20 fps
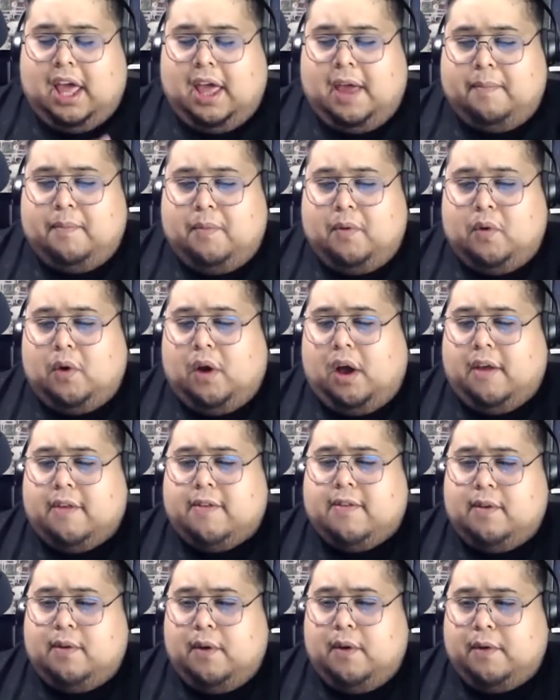who
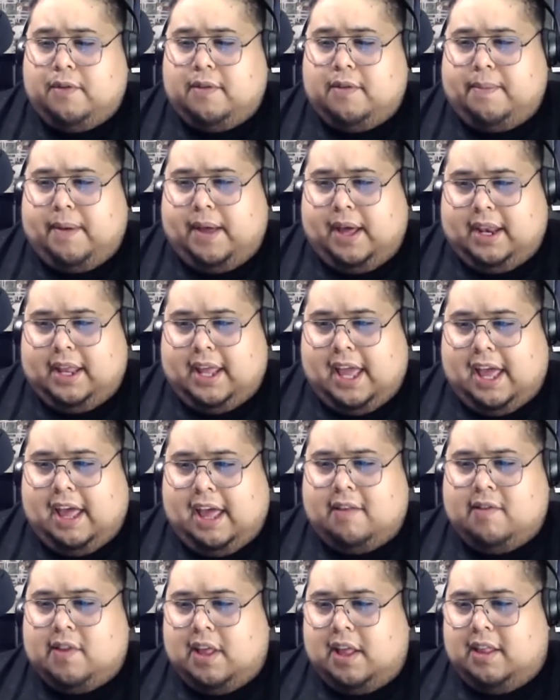also hosts a
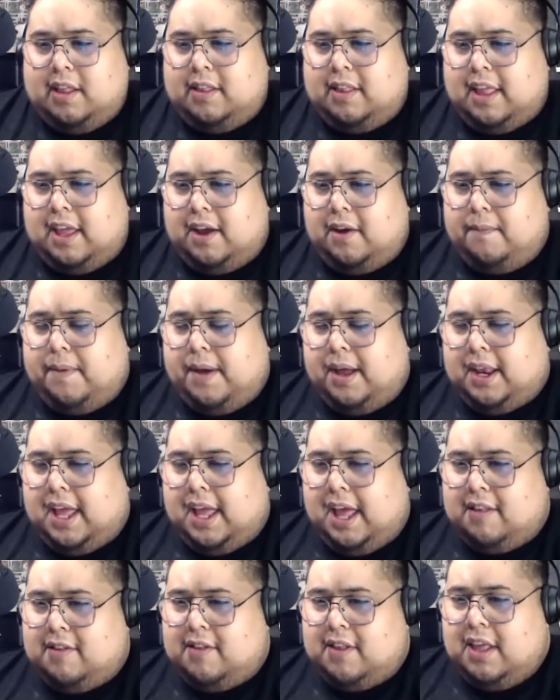podcast, and their
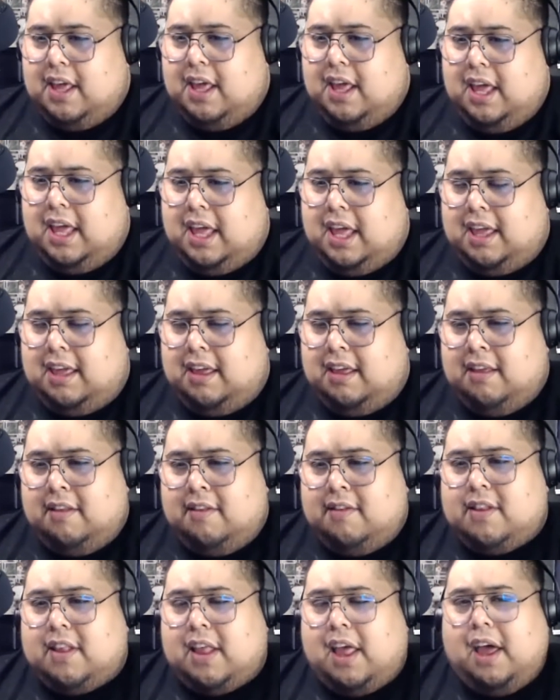podcast
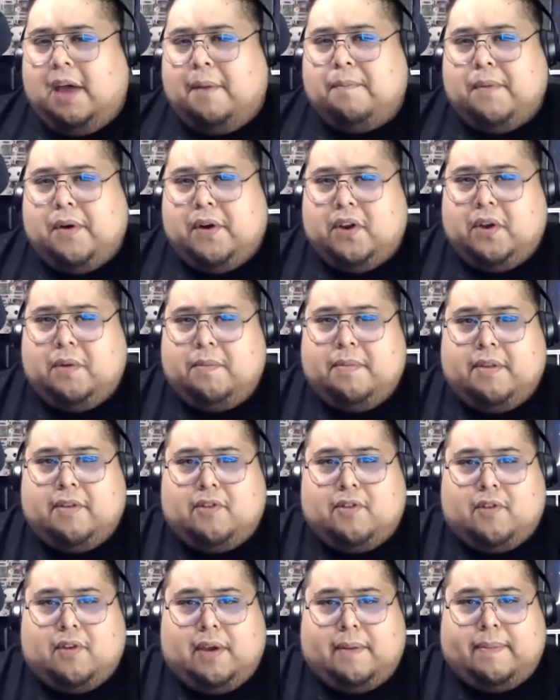is a murder
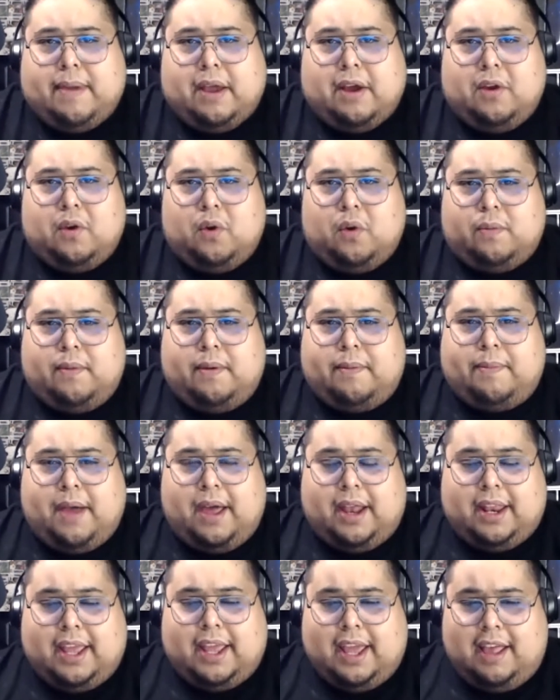mystery paranormal
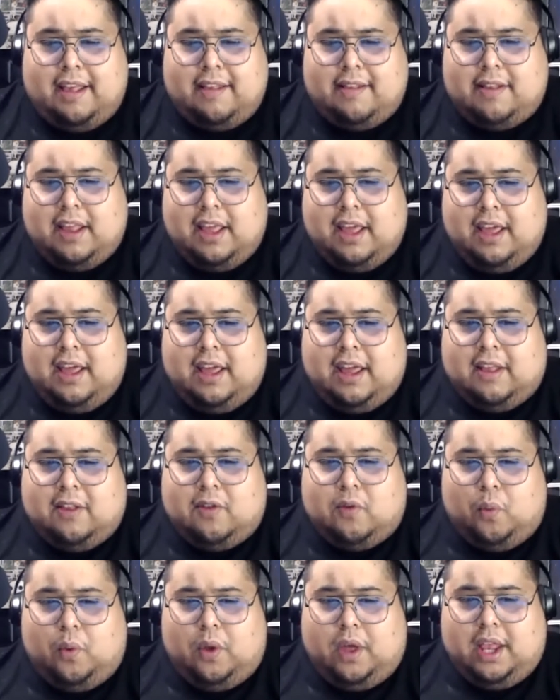podcast. It's
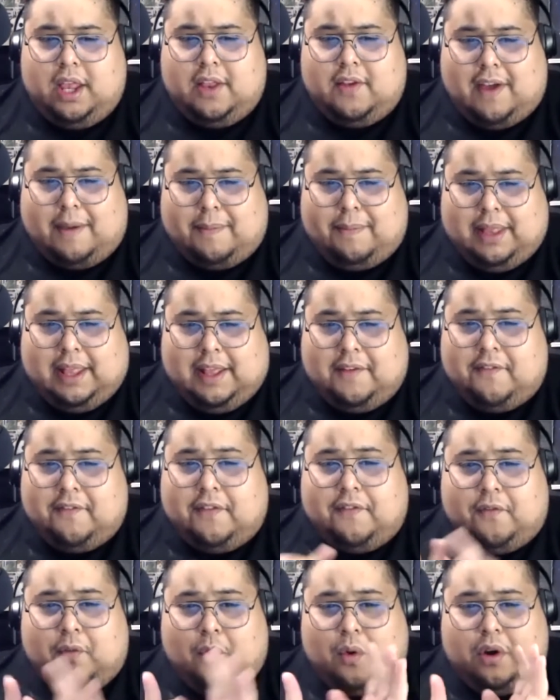one of, I believe,
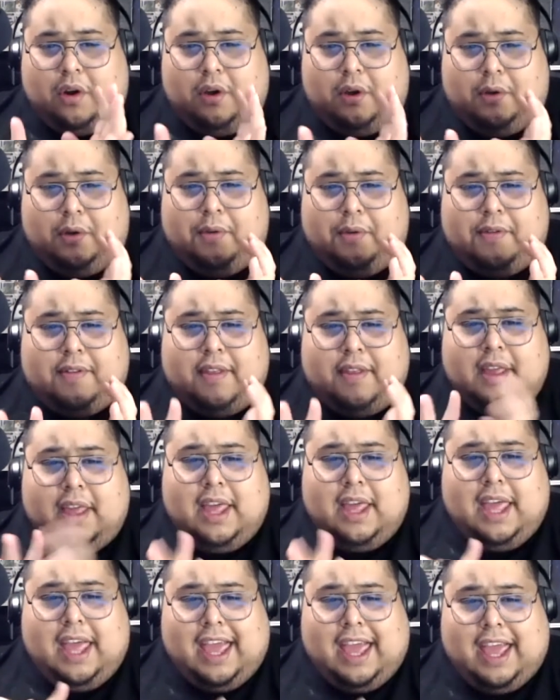four hosts,
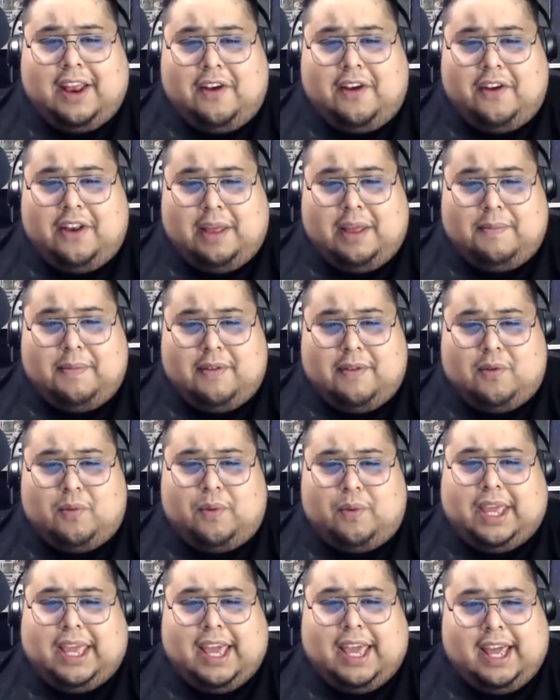and her name is
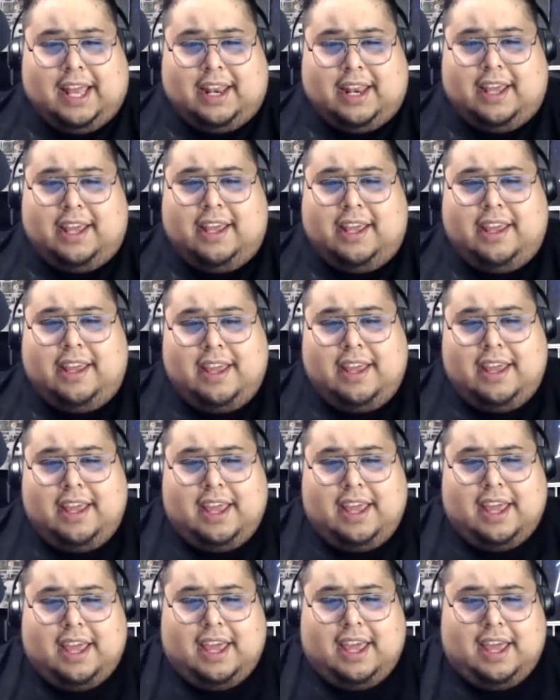Rianna.
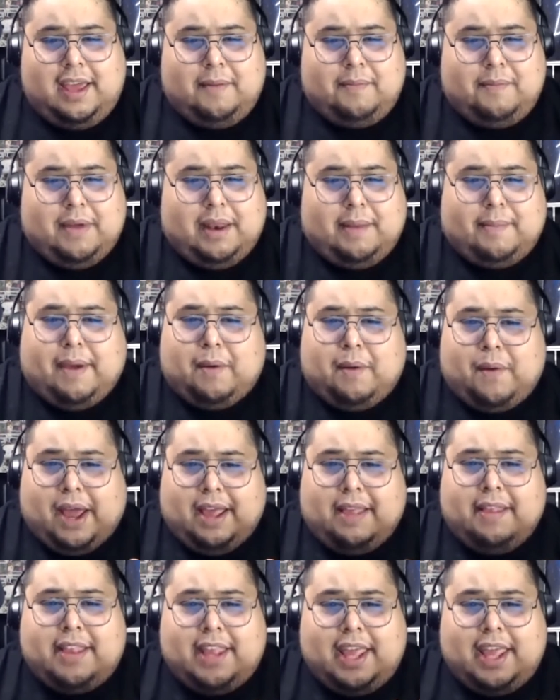And am I right
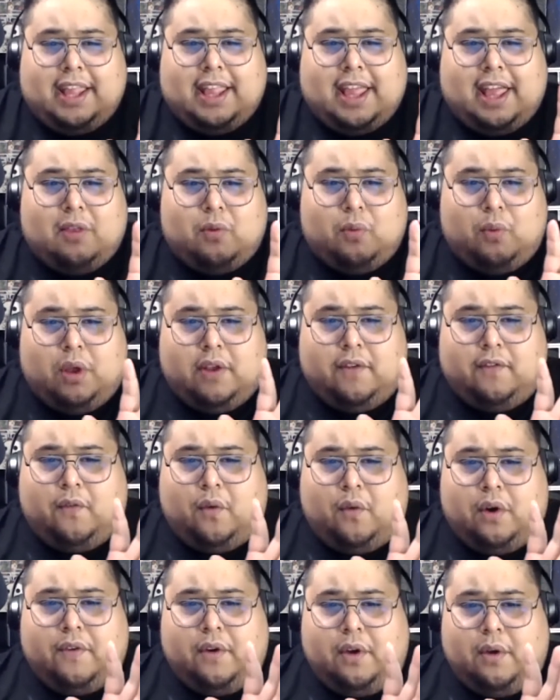in saying that it's one of
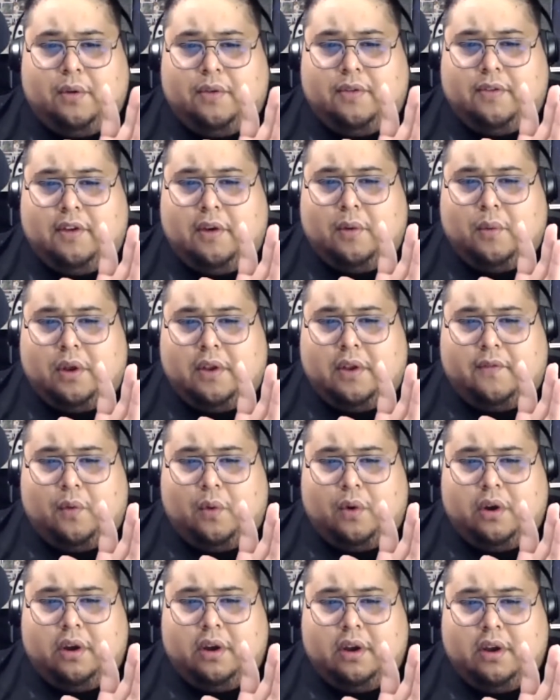four hosts? You're one of four?